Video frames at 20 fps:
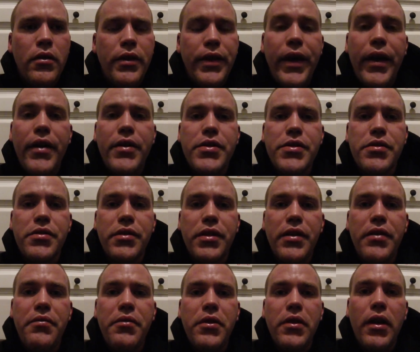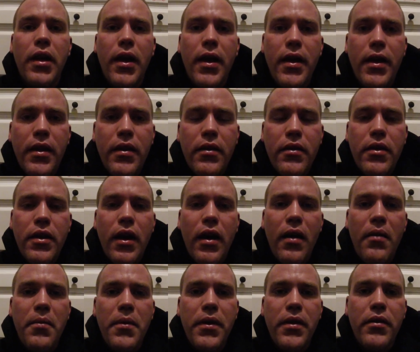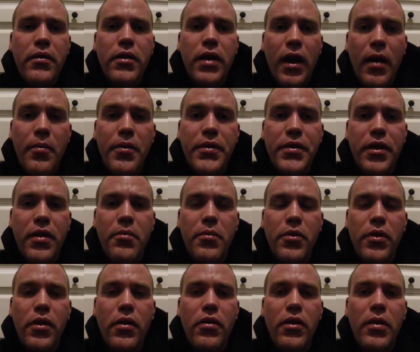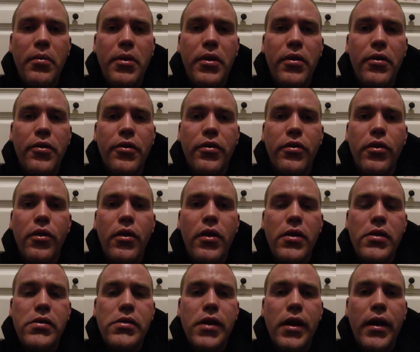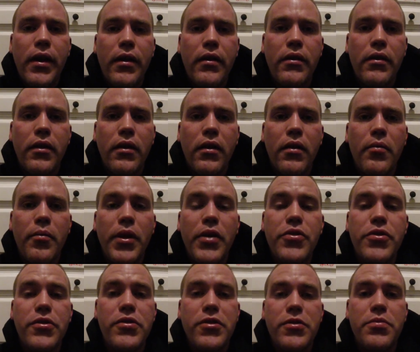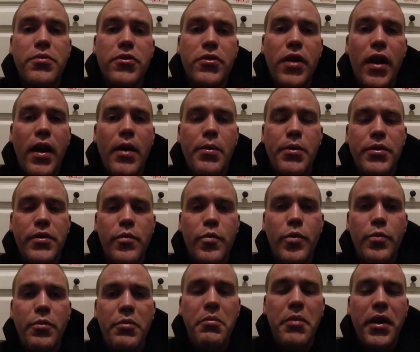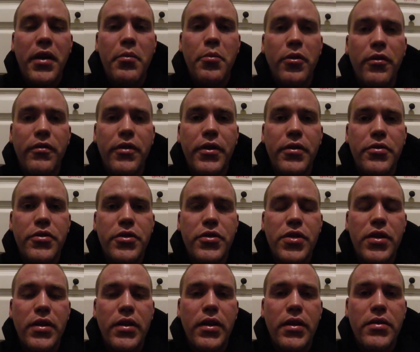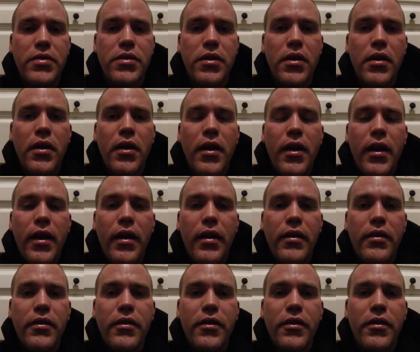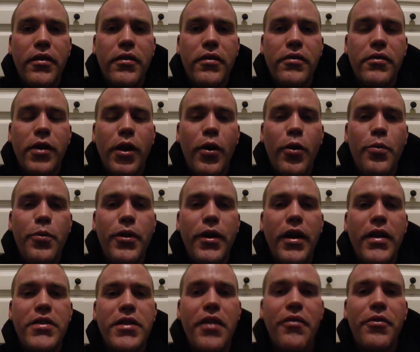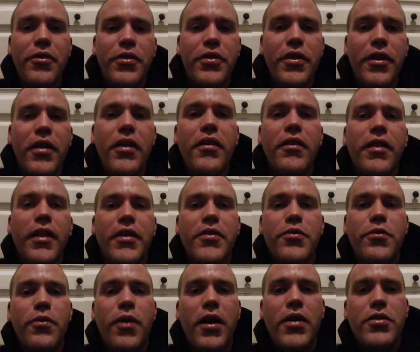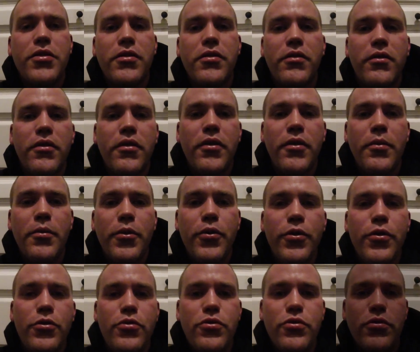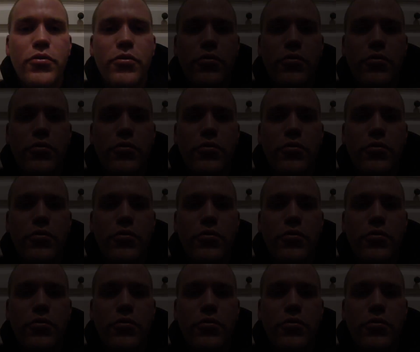Yeah, just leave a like, comment down below, let me know your thoughts, and make sure to subscribe because I'm going to be making more videos just like this. And I hope you guys have a good night. Thanks for watching. Peace.